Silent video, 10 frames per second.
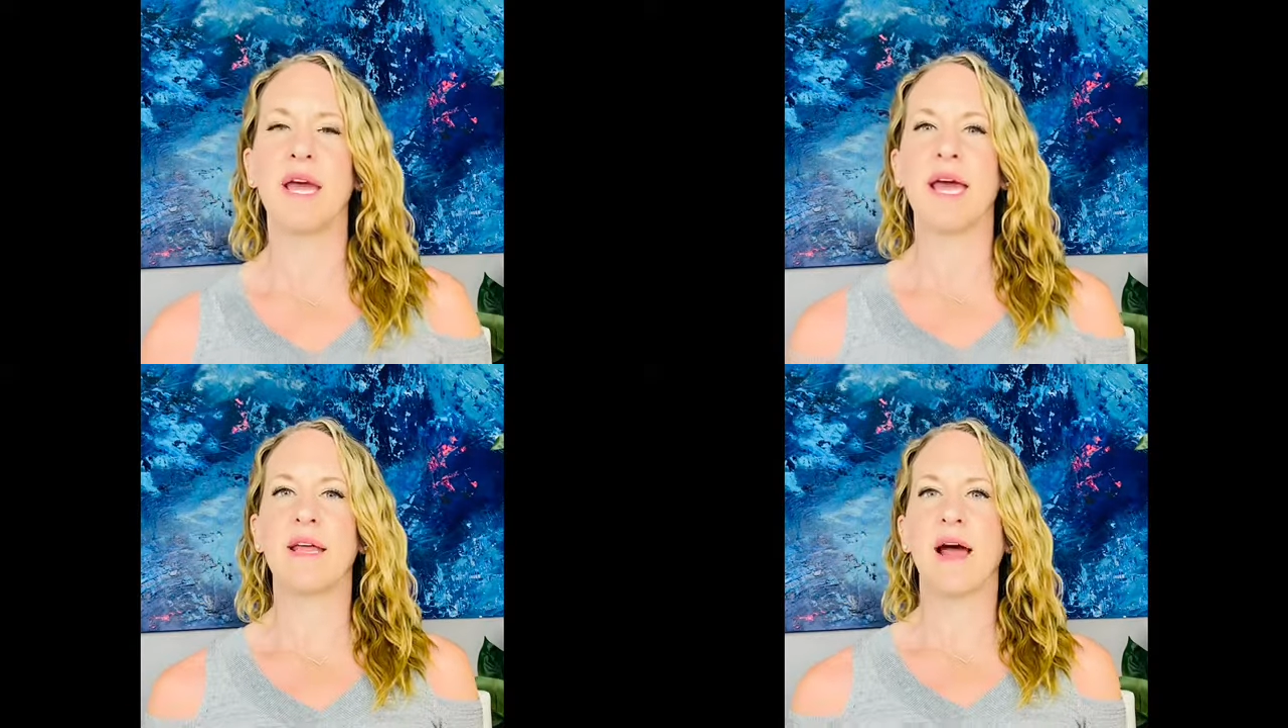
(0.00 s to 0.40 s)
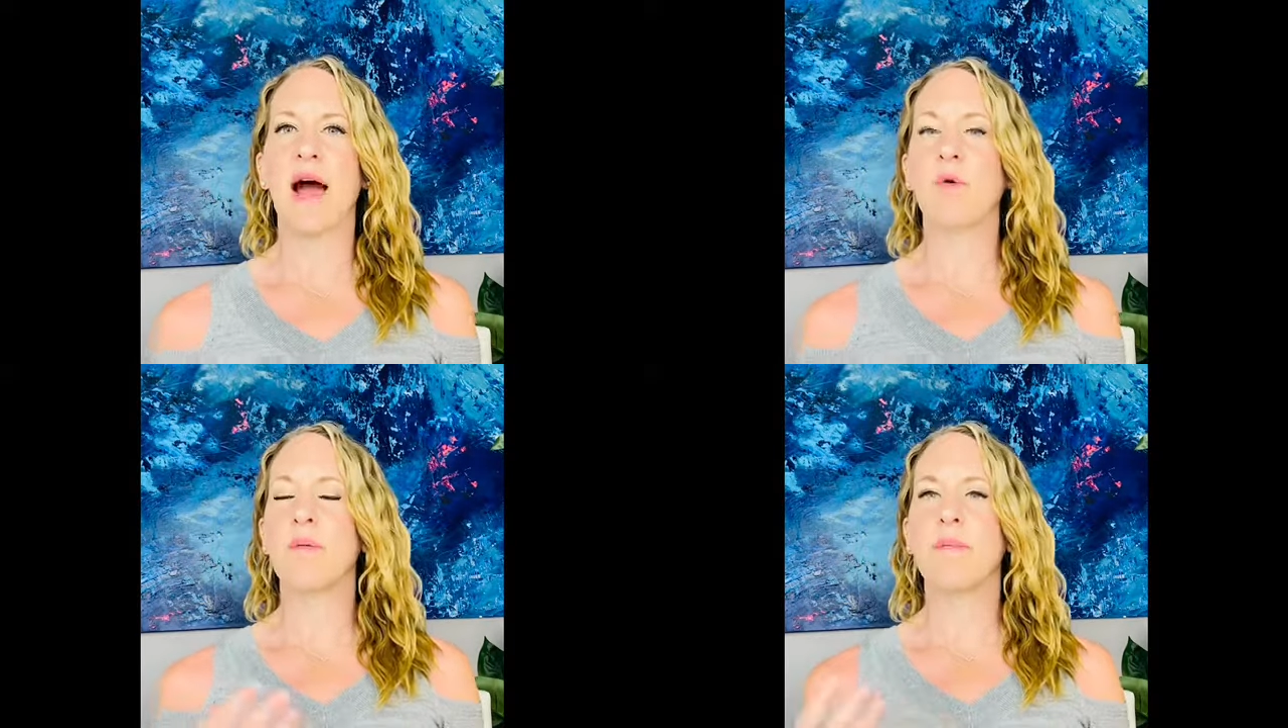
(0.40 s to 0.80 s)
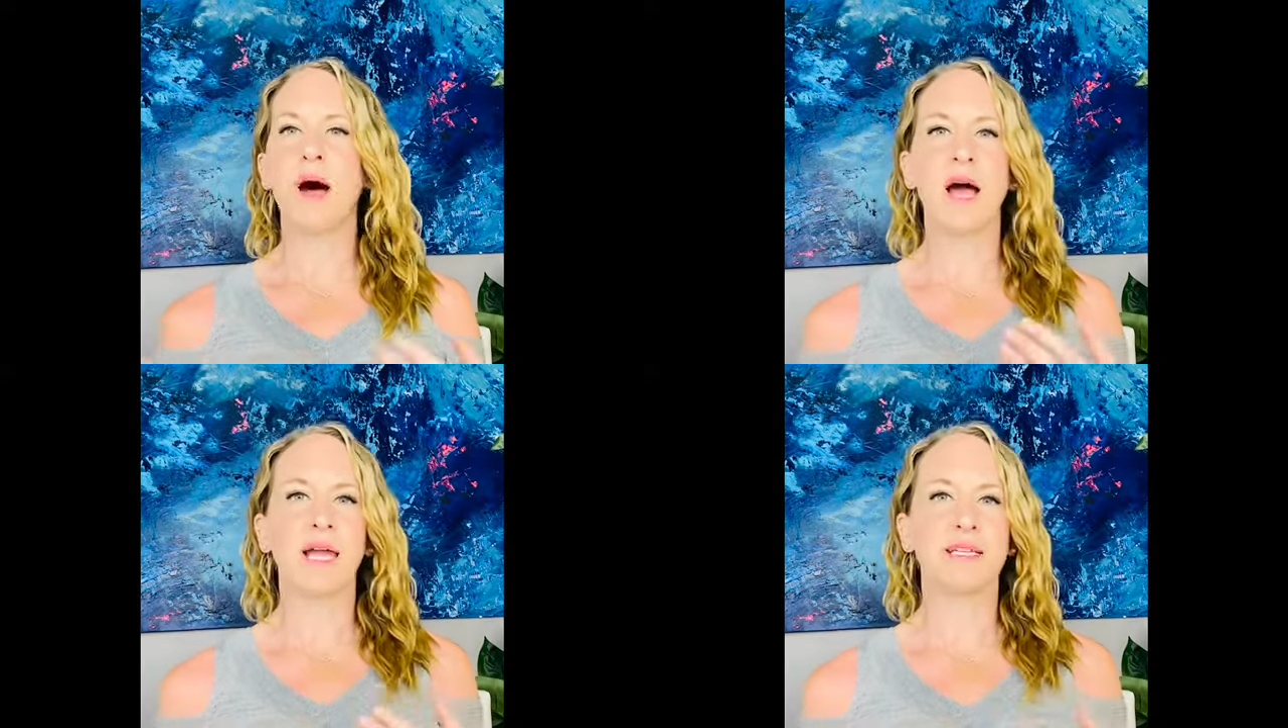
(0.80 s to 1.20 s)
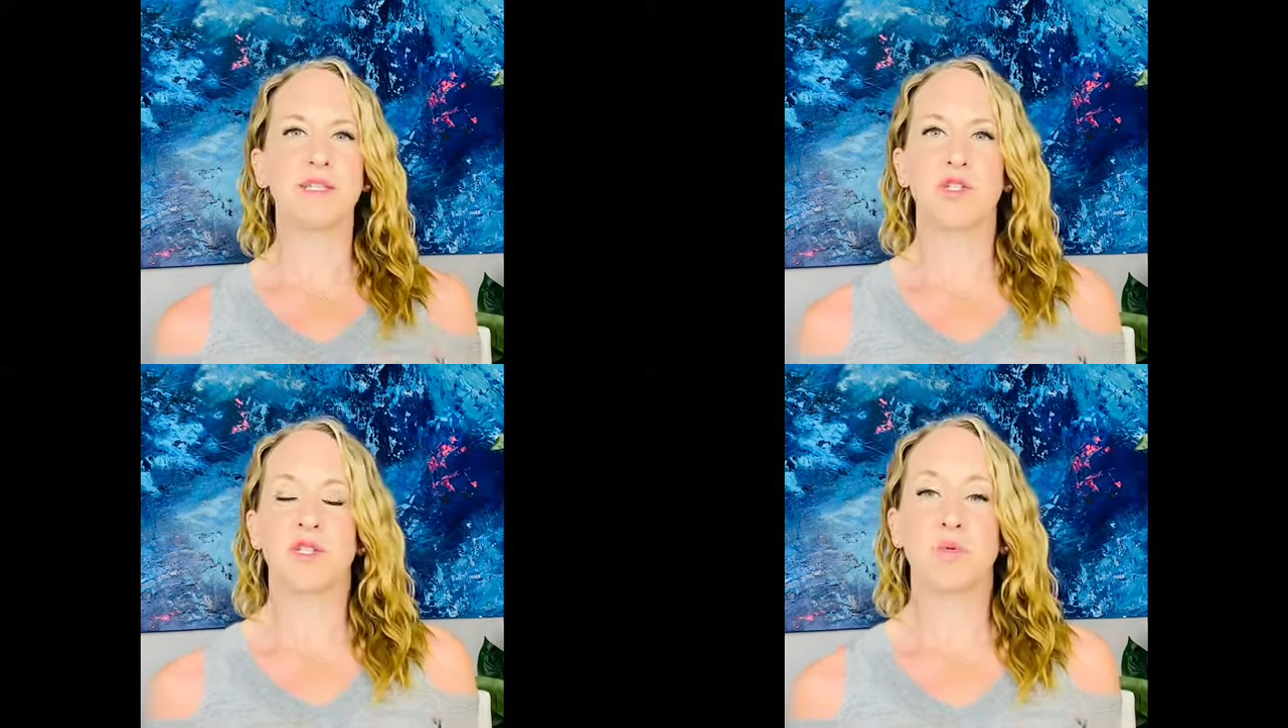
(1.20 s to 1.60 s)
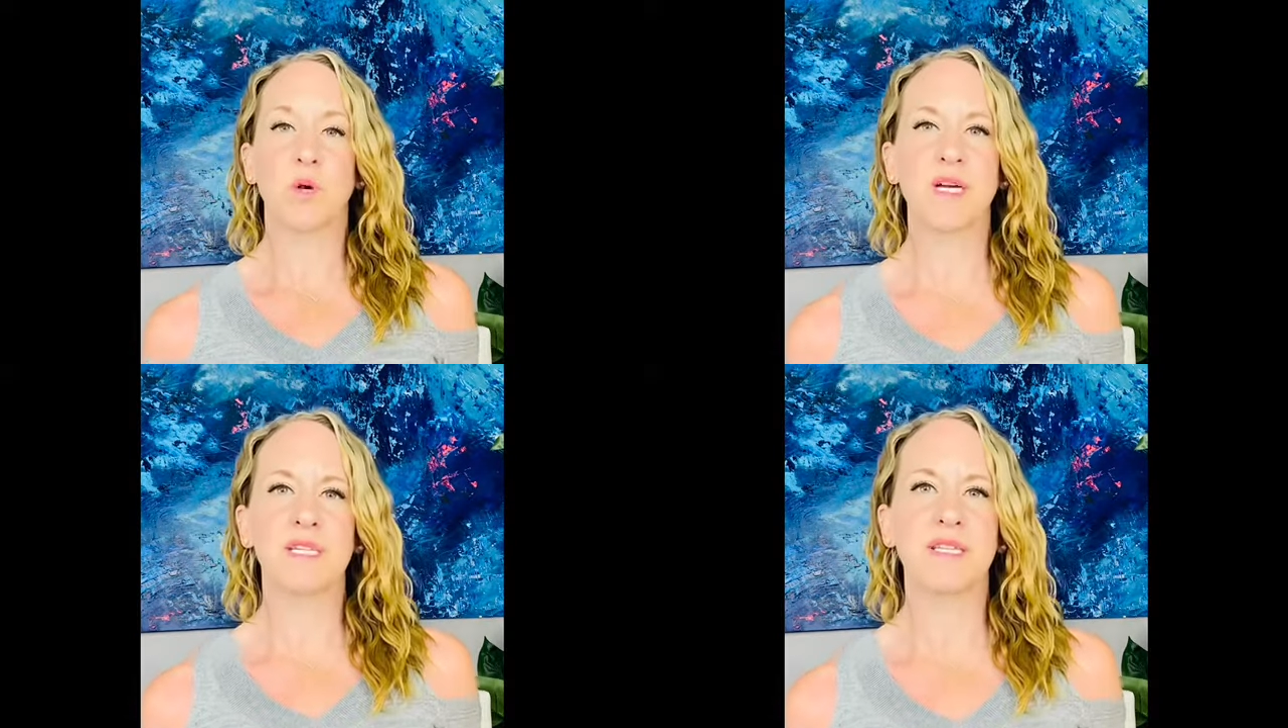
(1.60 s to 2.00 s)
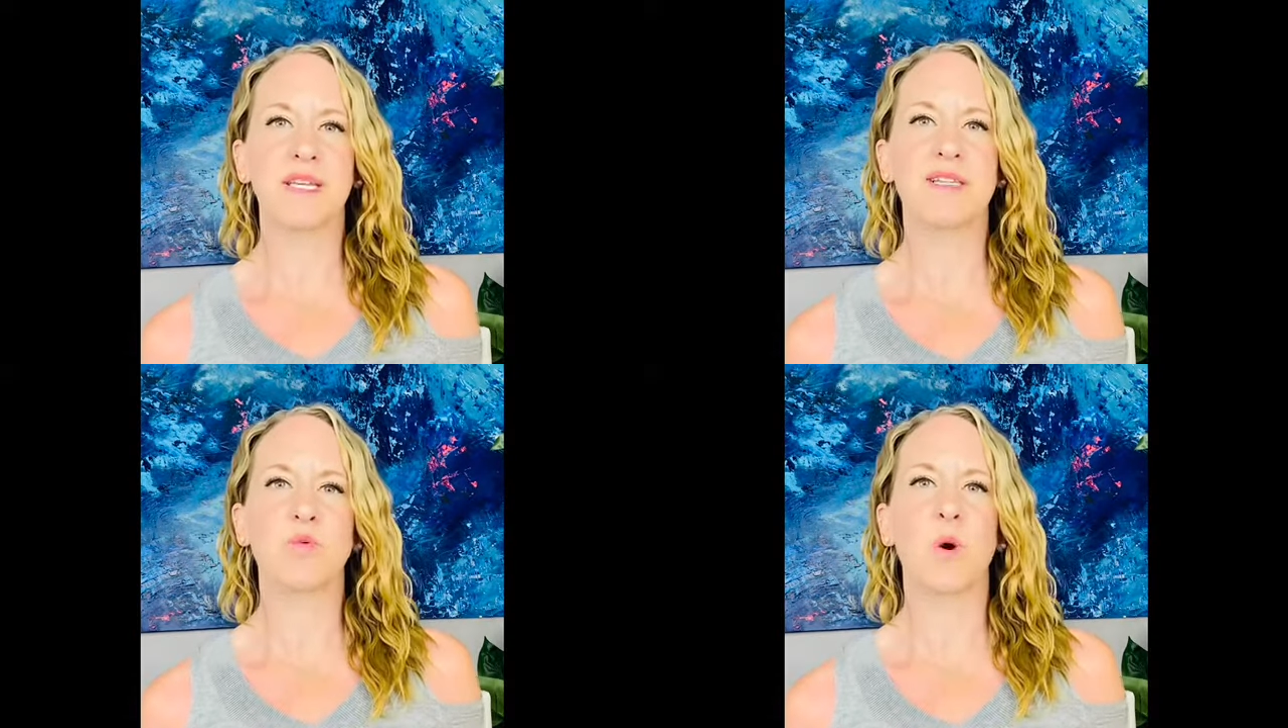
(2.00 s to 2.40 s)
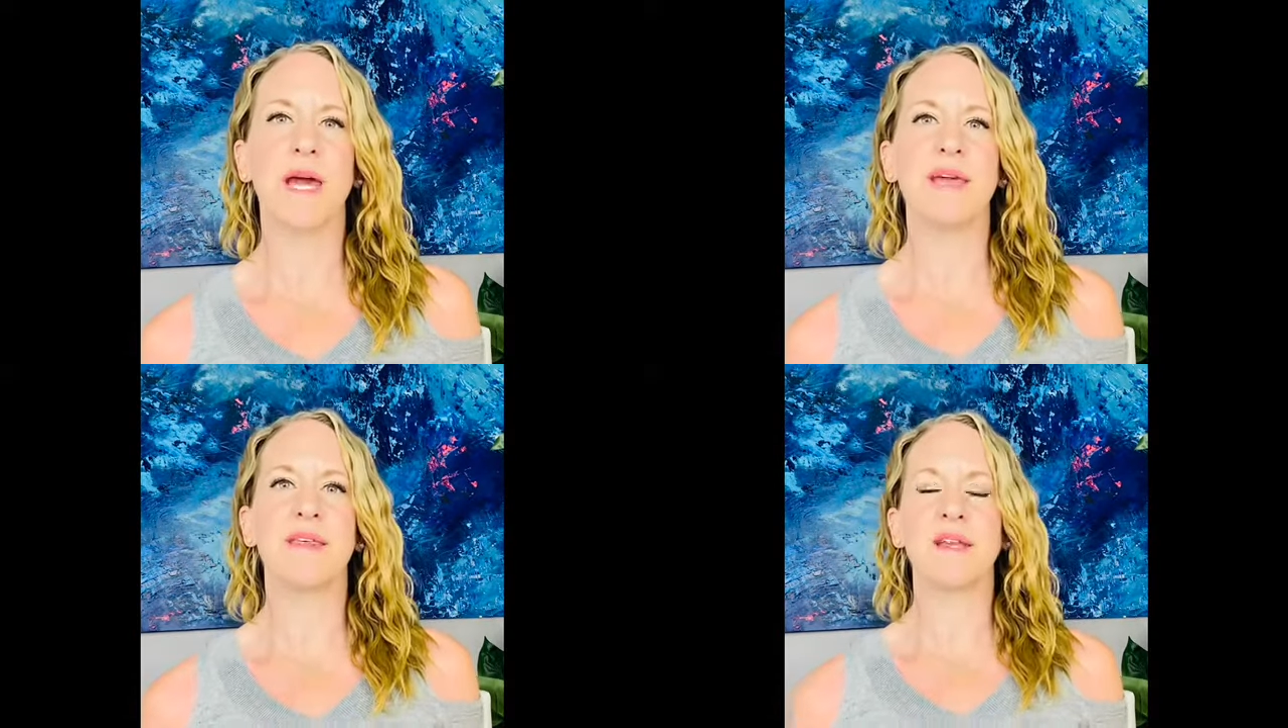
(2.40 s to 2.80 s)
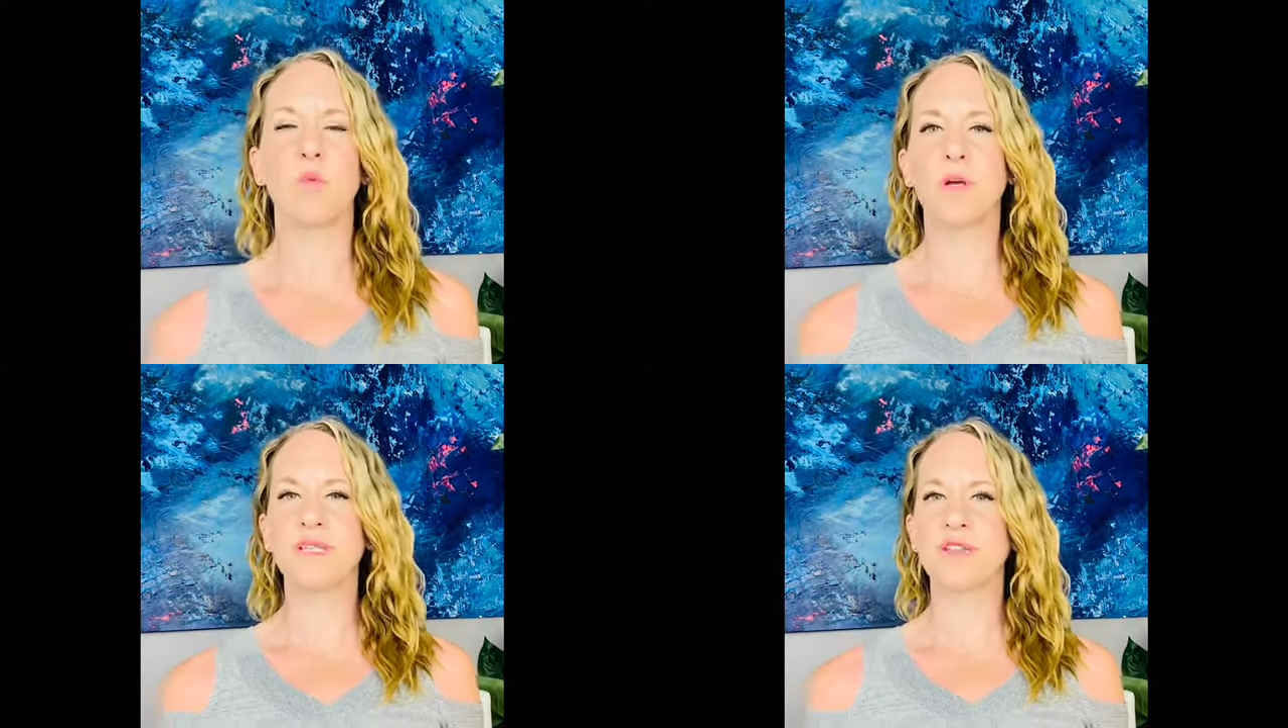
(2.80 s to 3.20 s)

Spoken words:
And our mind just works in this way that it wants